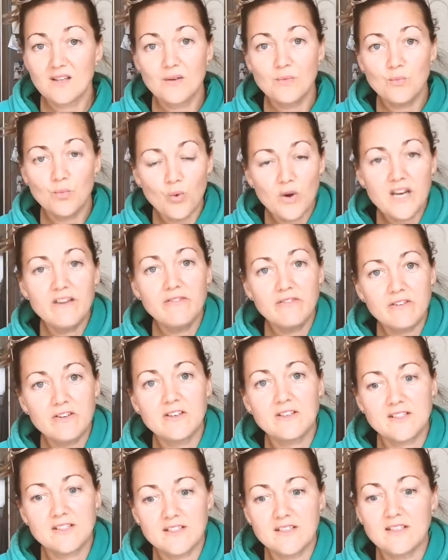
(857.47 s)
Whatever
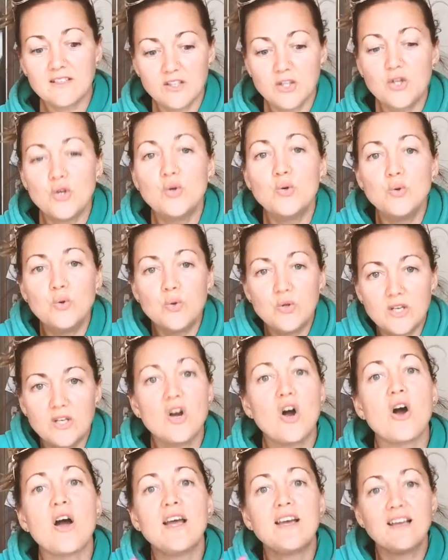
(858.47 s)
is you...
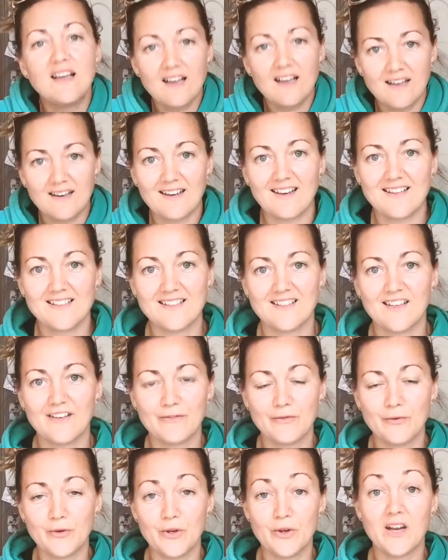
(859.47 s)
I can't answer that
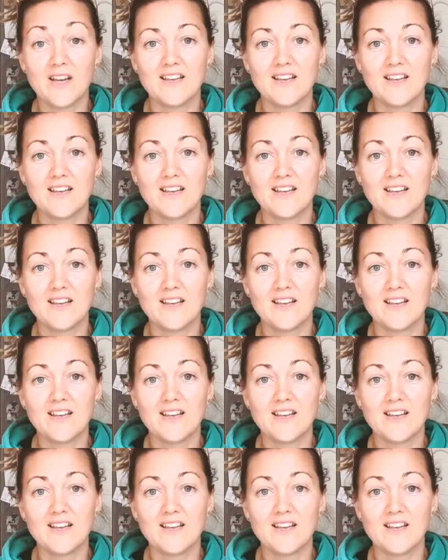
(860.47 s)
for you.